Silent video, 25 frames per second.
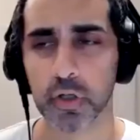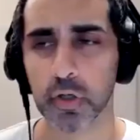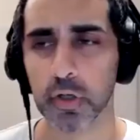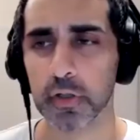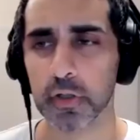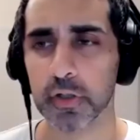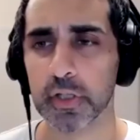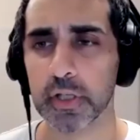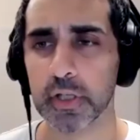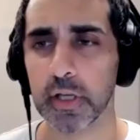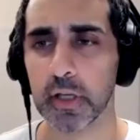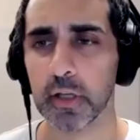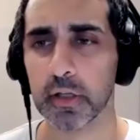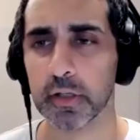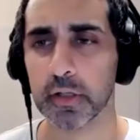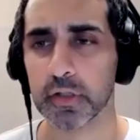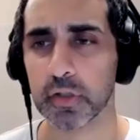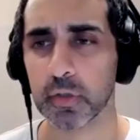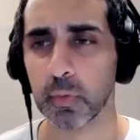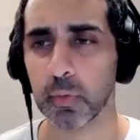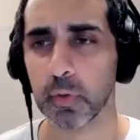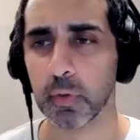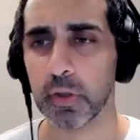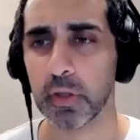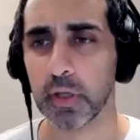on scaling.
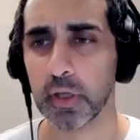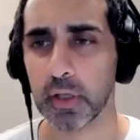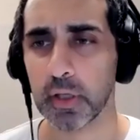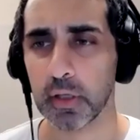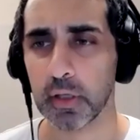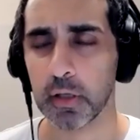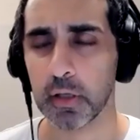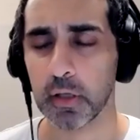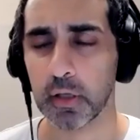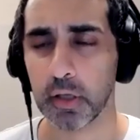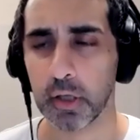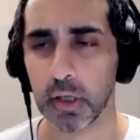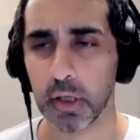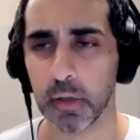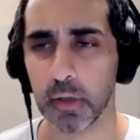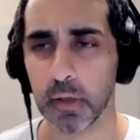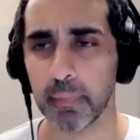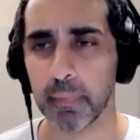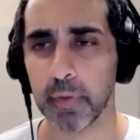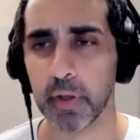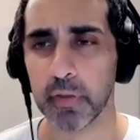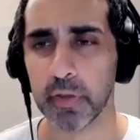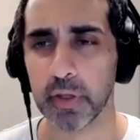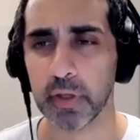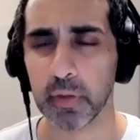So one thing
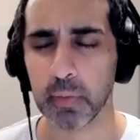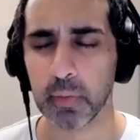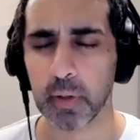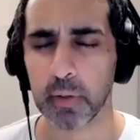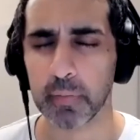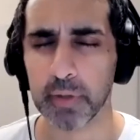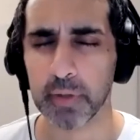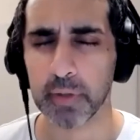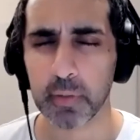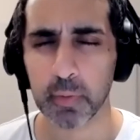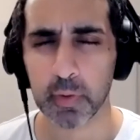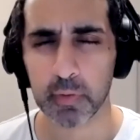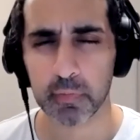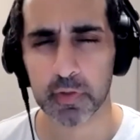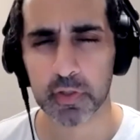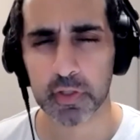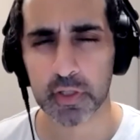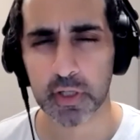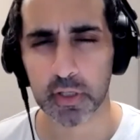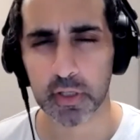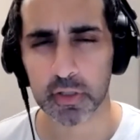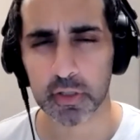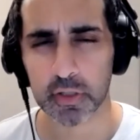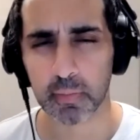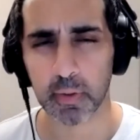I think we've
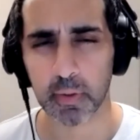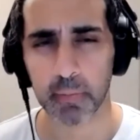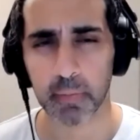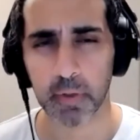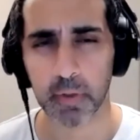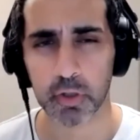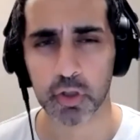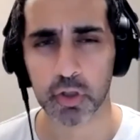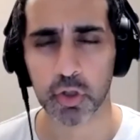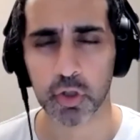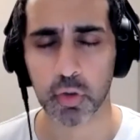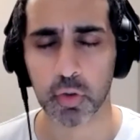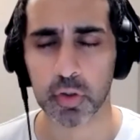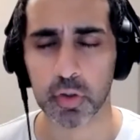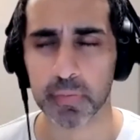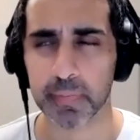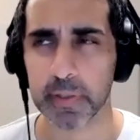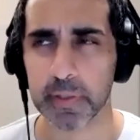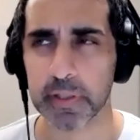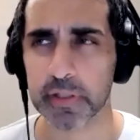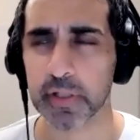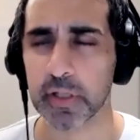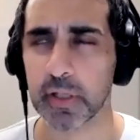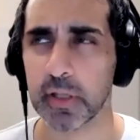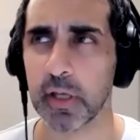discussed, but I'm not sure, is
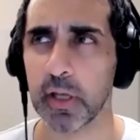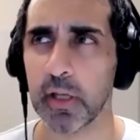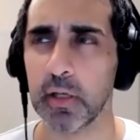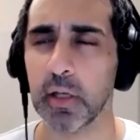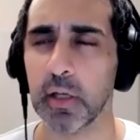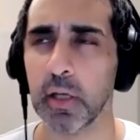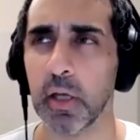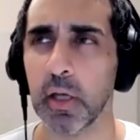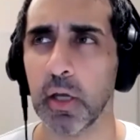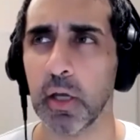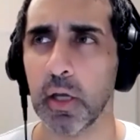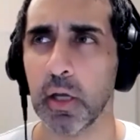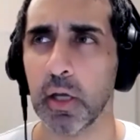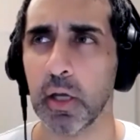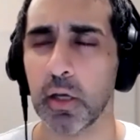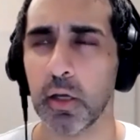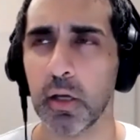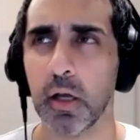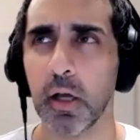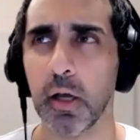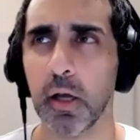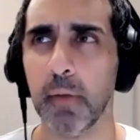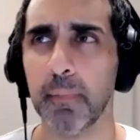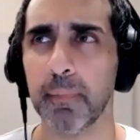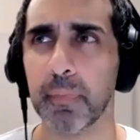basically that
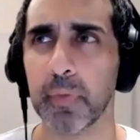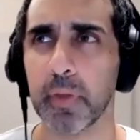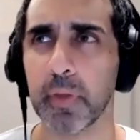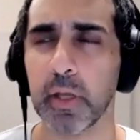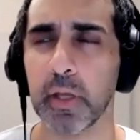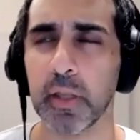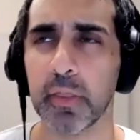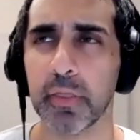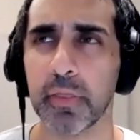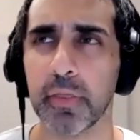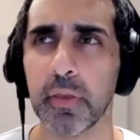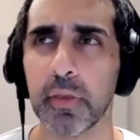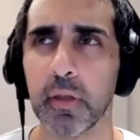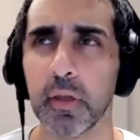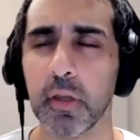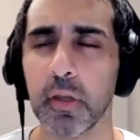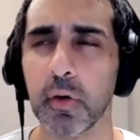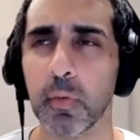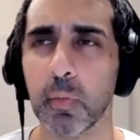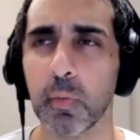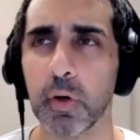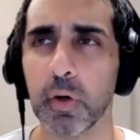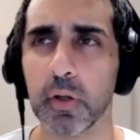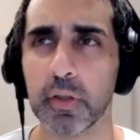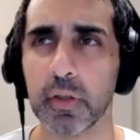one
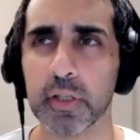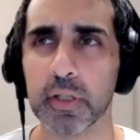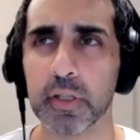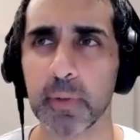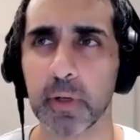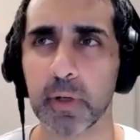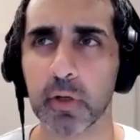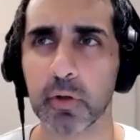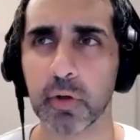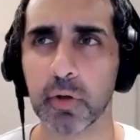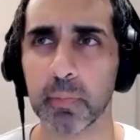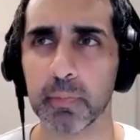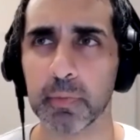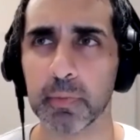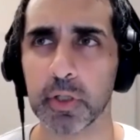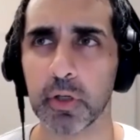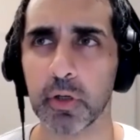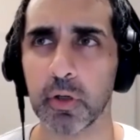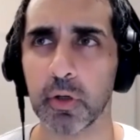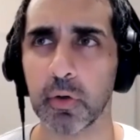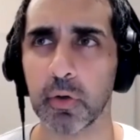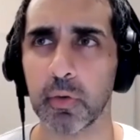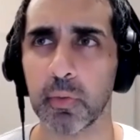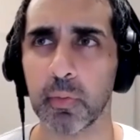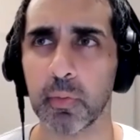of the things about
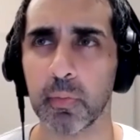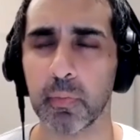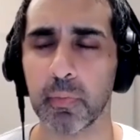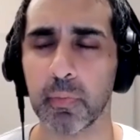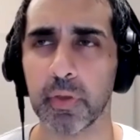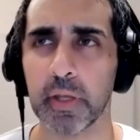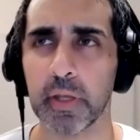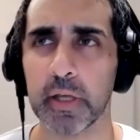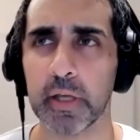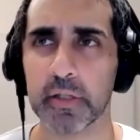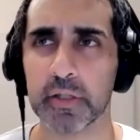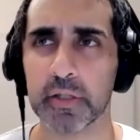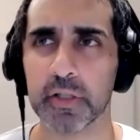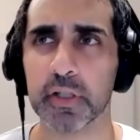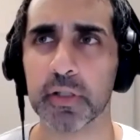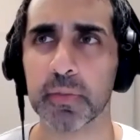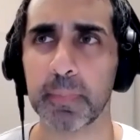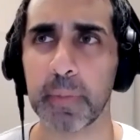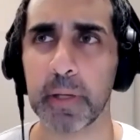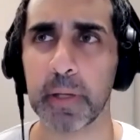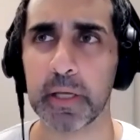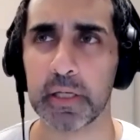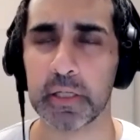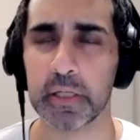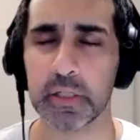crypto as a
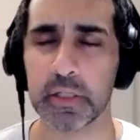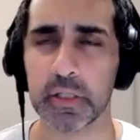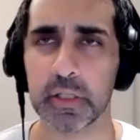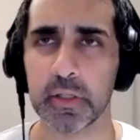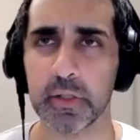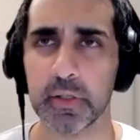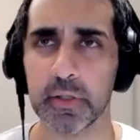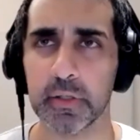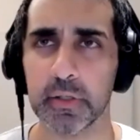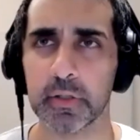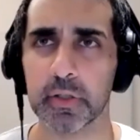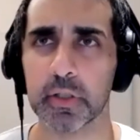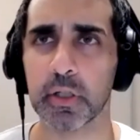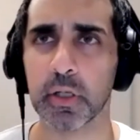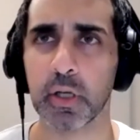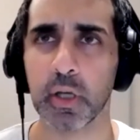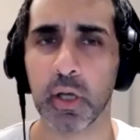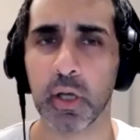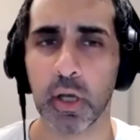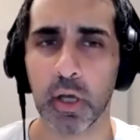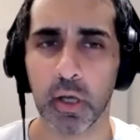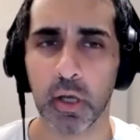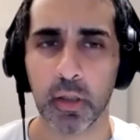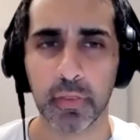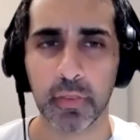space is
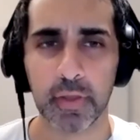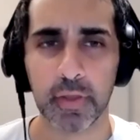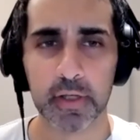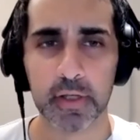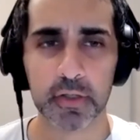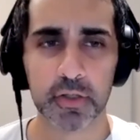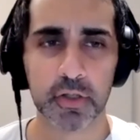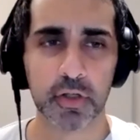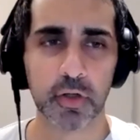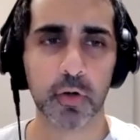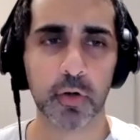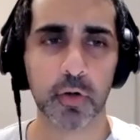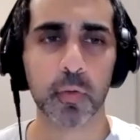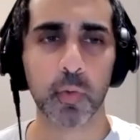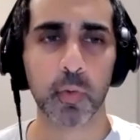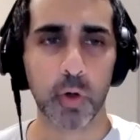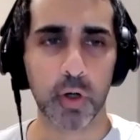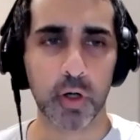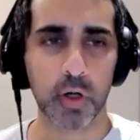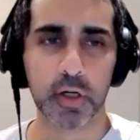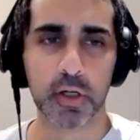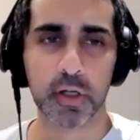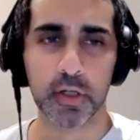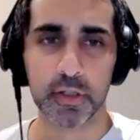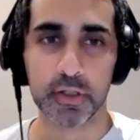things don't
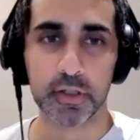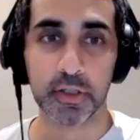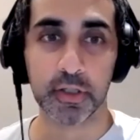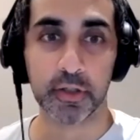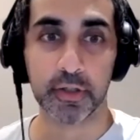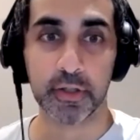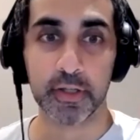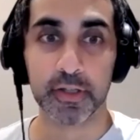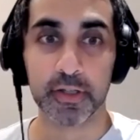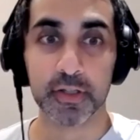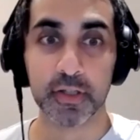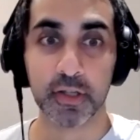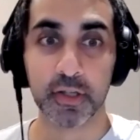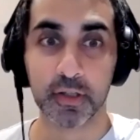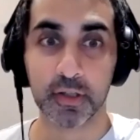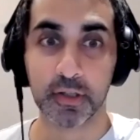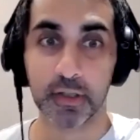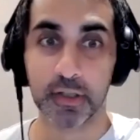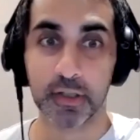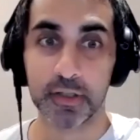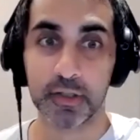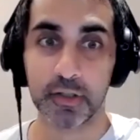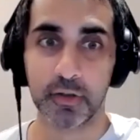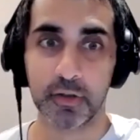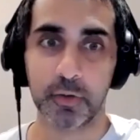work until they
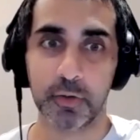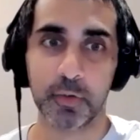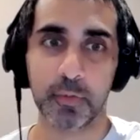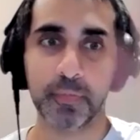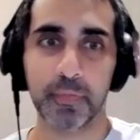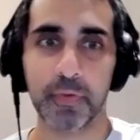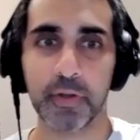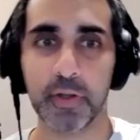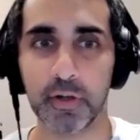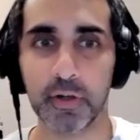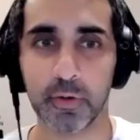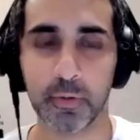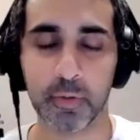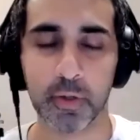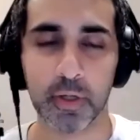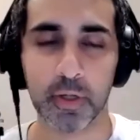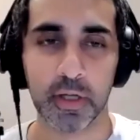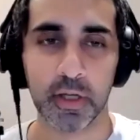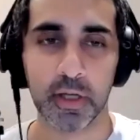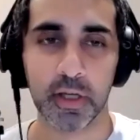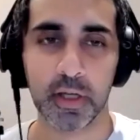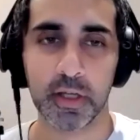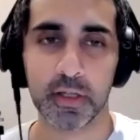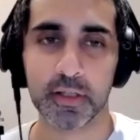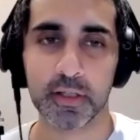suddenly do.
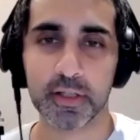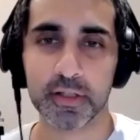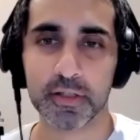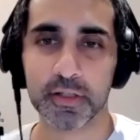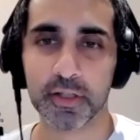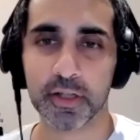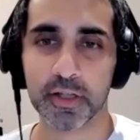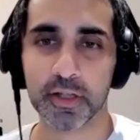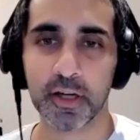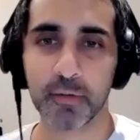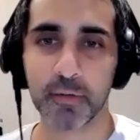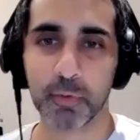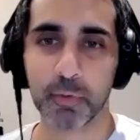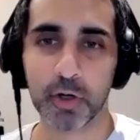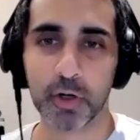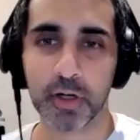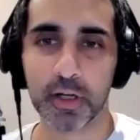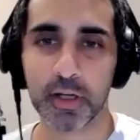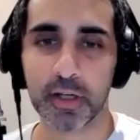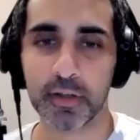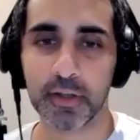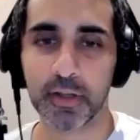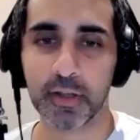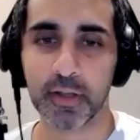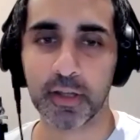It doesn't kind of work,
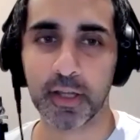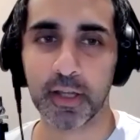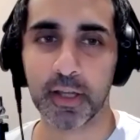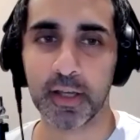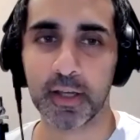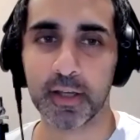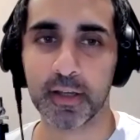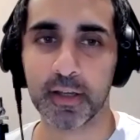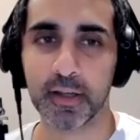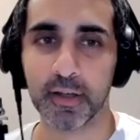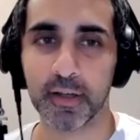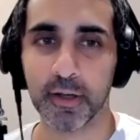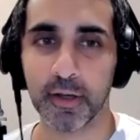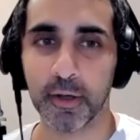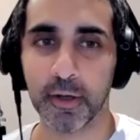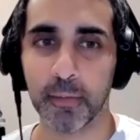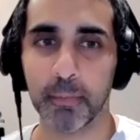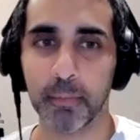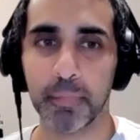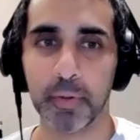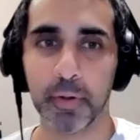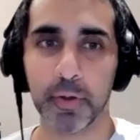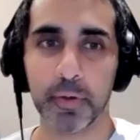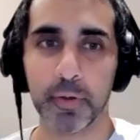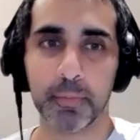and then like
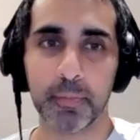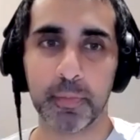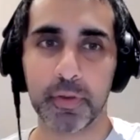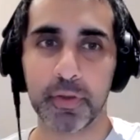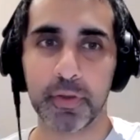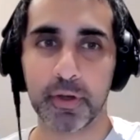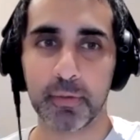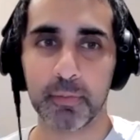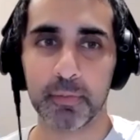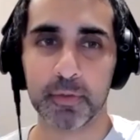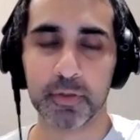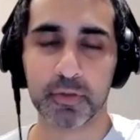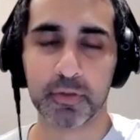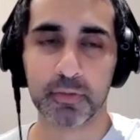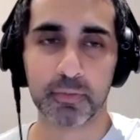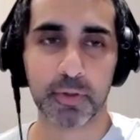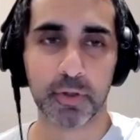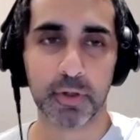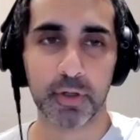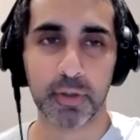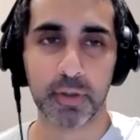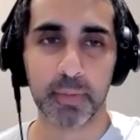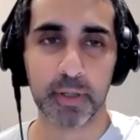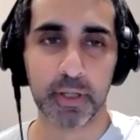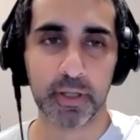boom, Ethereum is
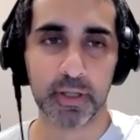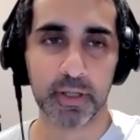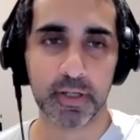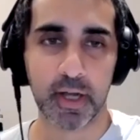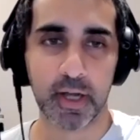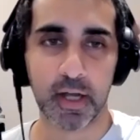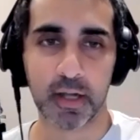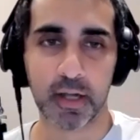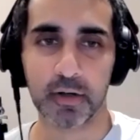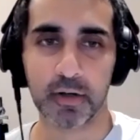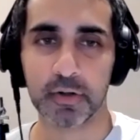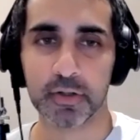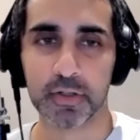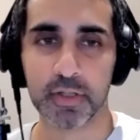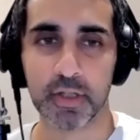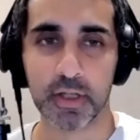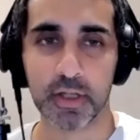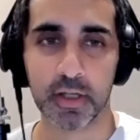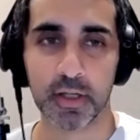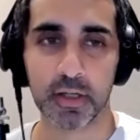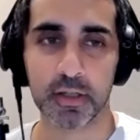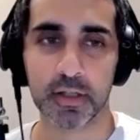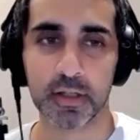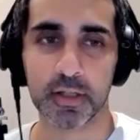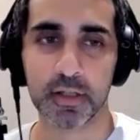$30 billion,
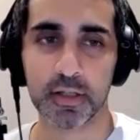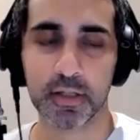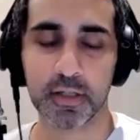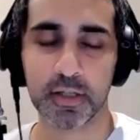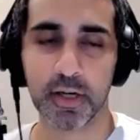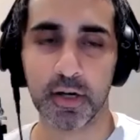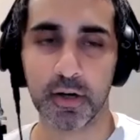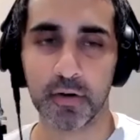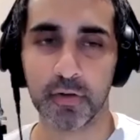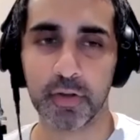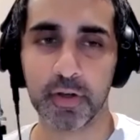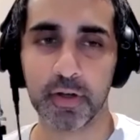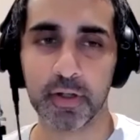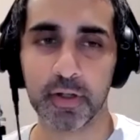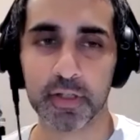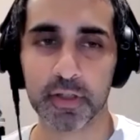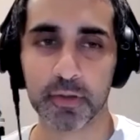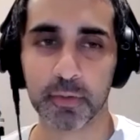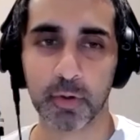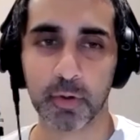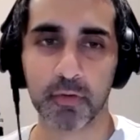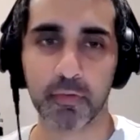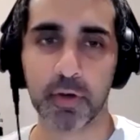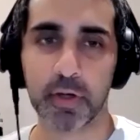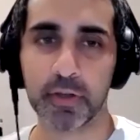and then it doesn't
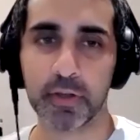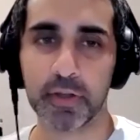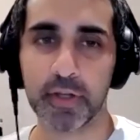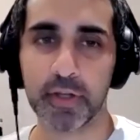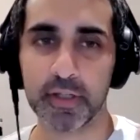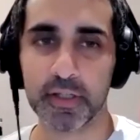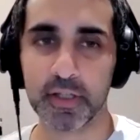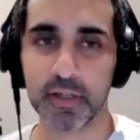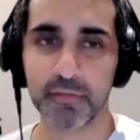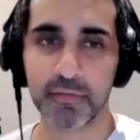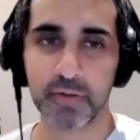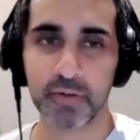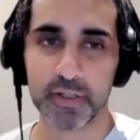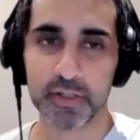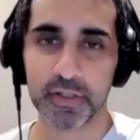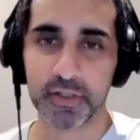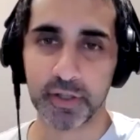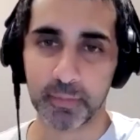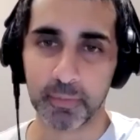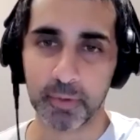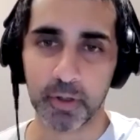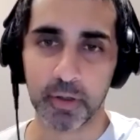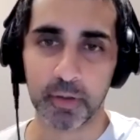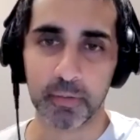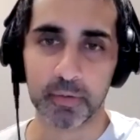work and then DeFi
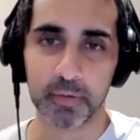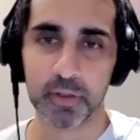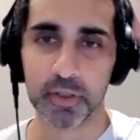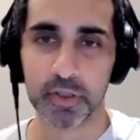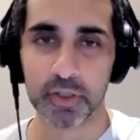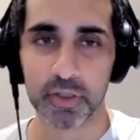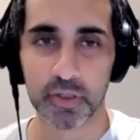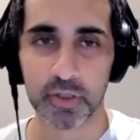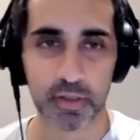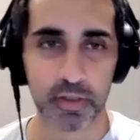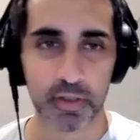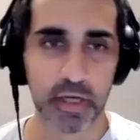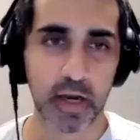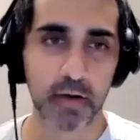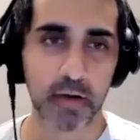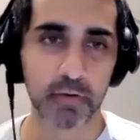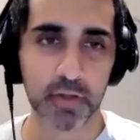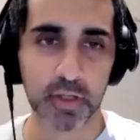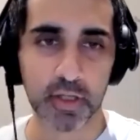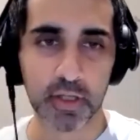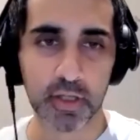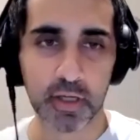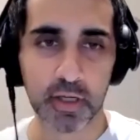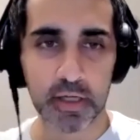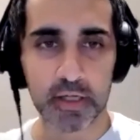summer, just
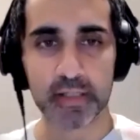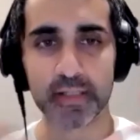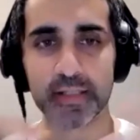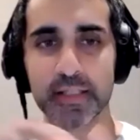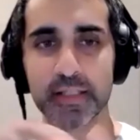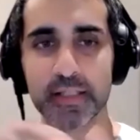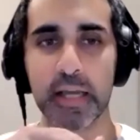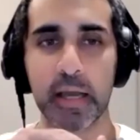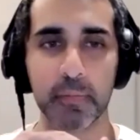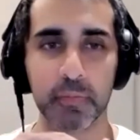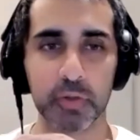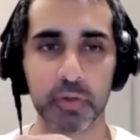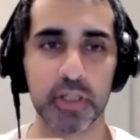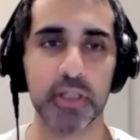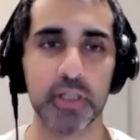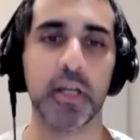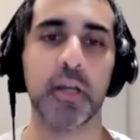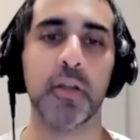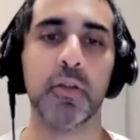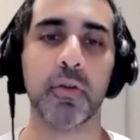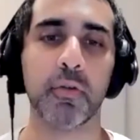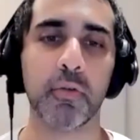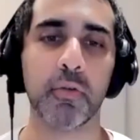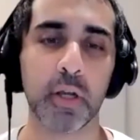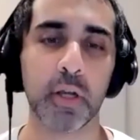everything kind of snaps
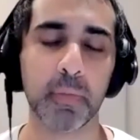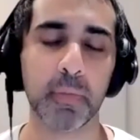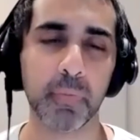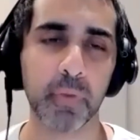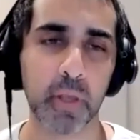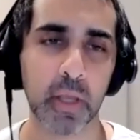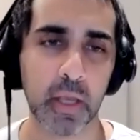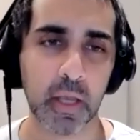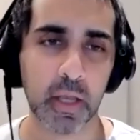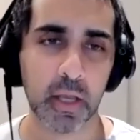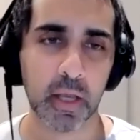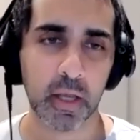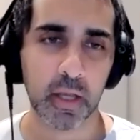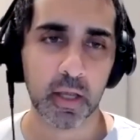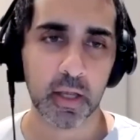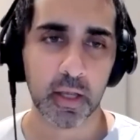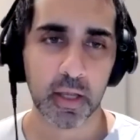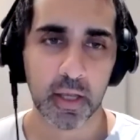together, right? Mm-hmm.